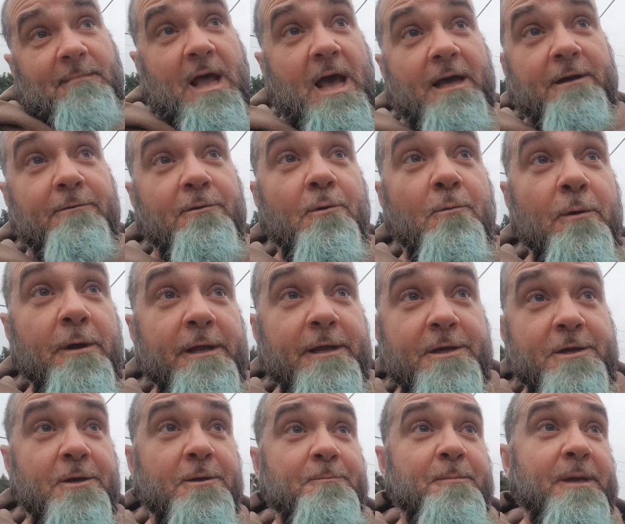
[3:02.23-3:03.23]
I don't know what
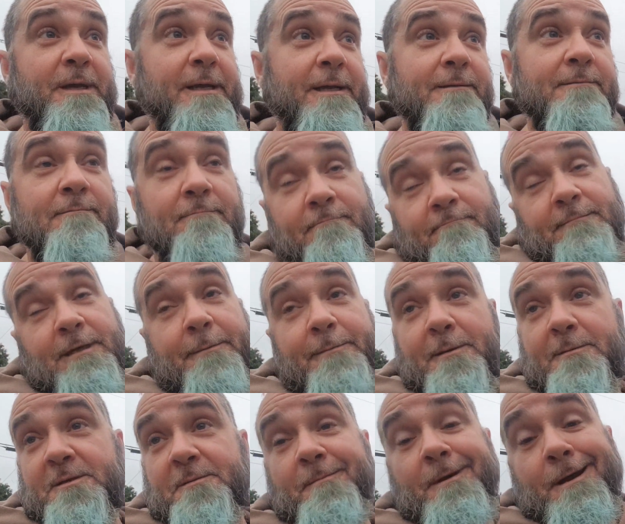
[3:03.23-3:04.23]
it could be.
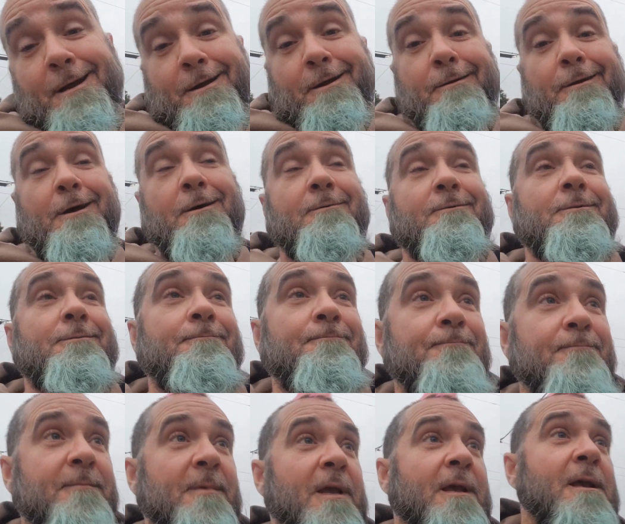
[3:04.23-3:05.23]
Maybe it was a bear. Who knows?
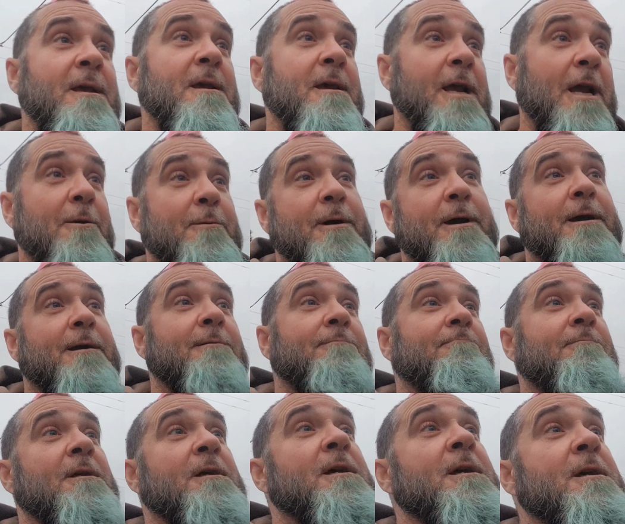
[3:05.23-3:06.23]
Anyway,
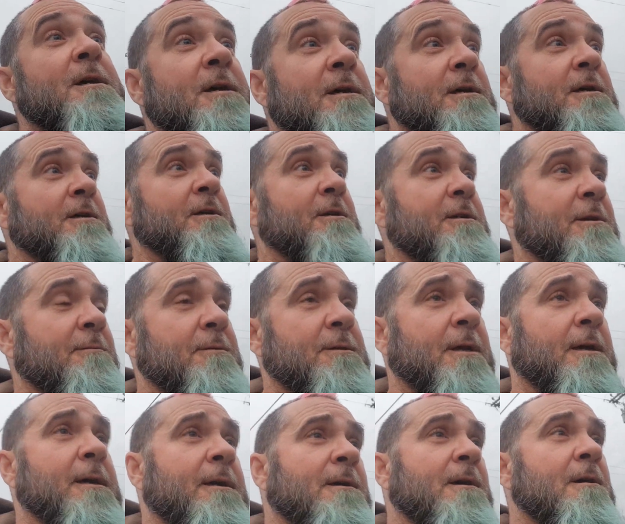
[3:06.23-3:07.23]
she was
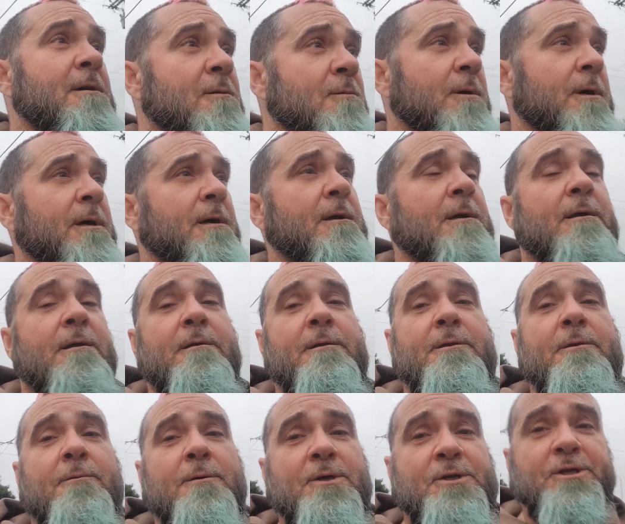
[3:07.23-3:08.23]
like, oh, well,
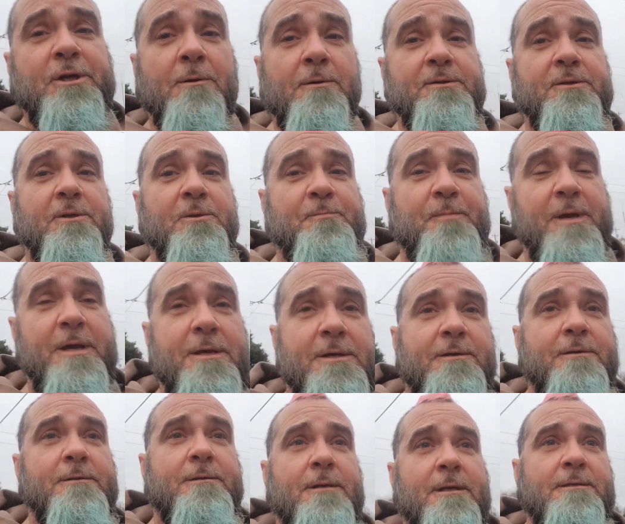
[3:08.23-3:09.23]
you want to show us those
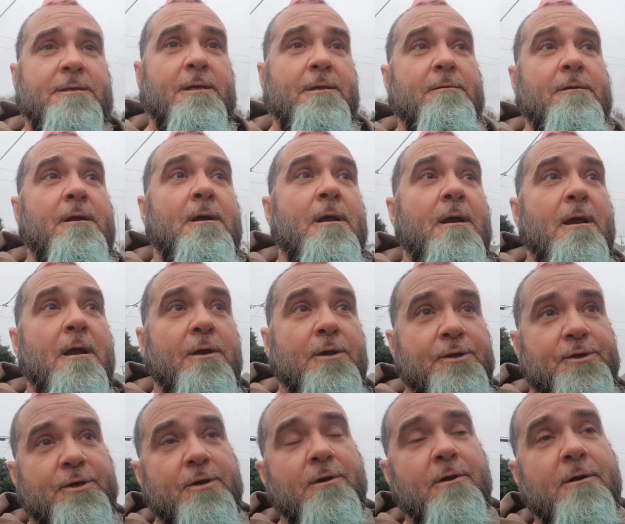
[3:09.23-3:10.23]
pictures? I was like,
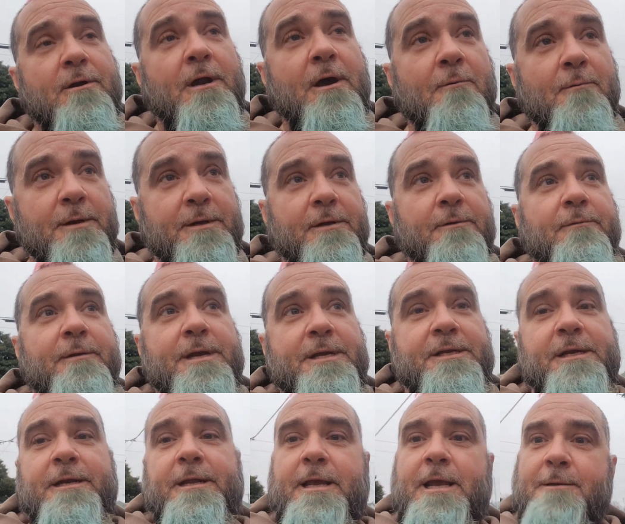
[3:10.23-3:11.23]
sure. And I went to
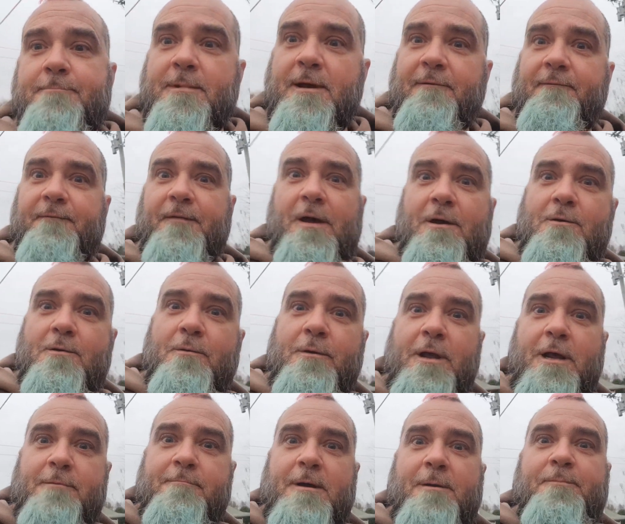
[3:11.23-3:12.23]
reach in to get my
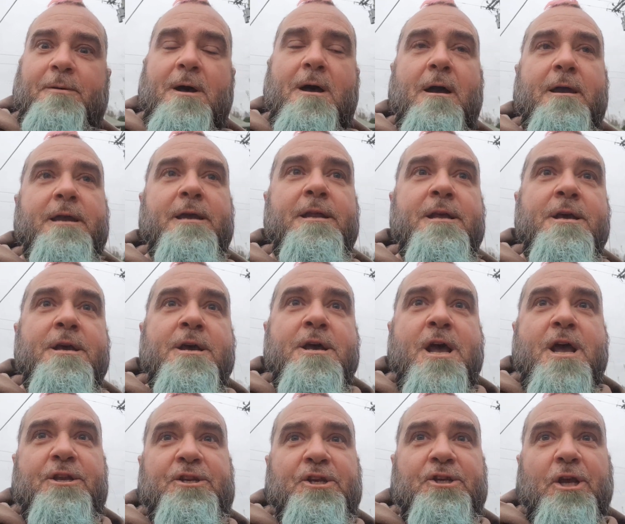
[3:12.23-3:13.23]
phone out of my pocket,
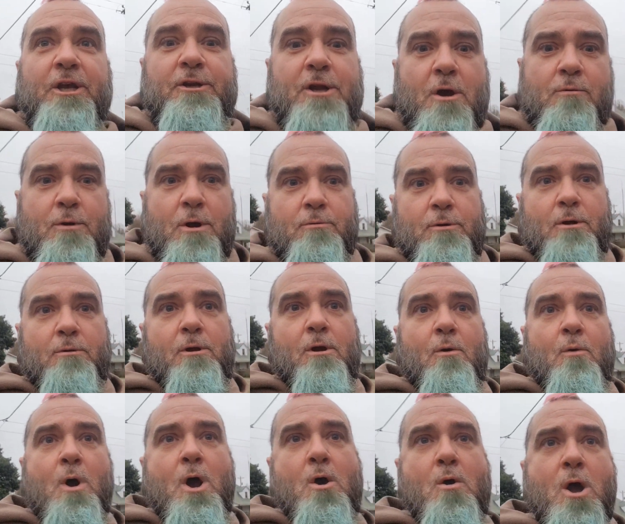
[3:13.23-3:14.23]
and she's like, no,
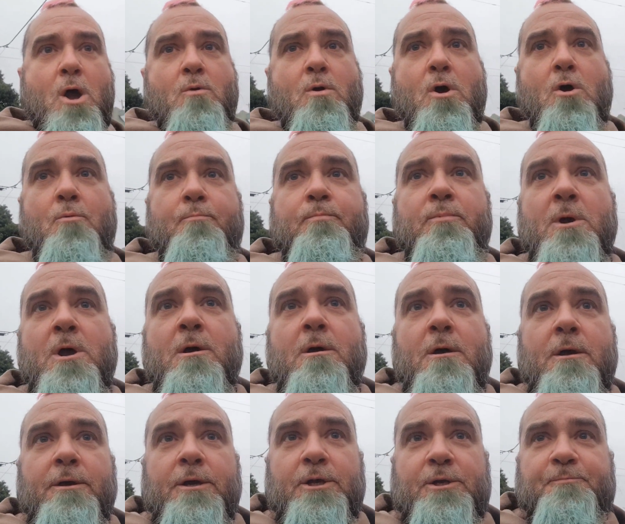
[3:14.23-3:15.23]
whoa.
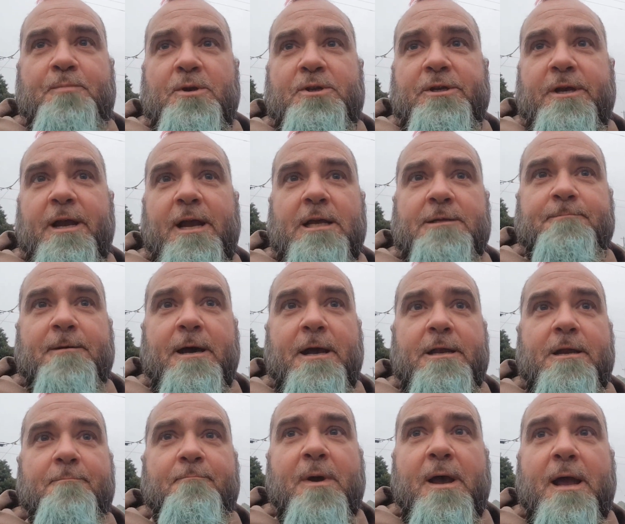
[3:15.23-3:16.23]
Could you put your hands
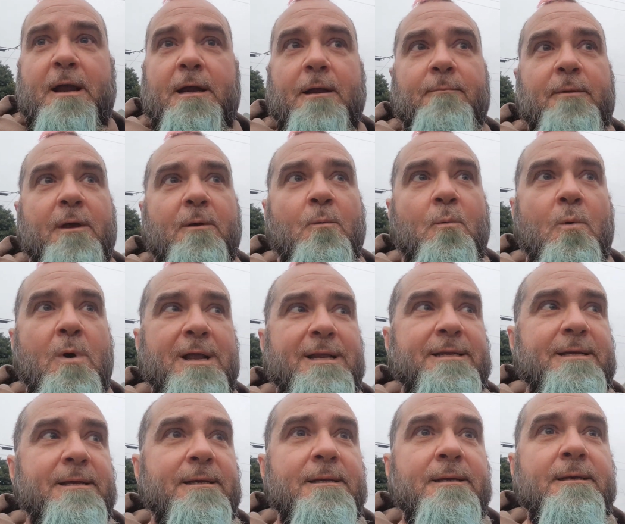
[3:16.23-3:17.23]
behind your back? And I'm like,
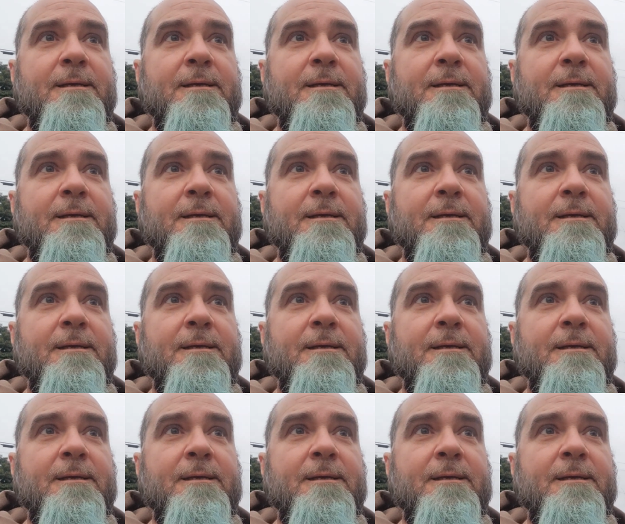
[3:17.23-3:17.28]
what?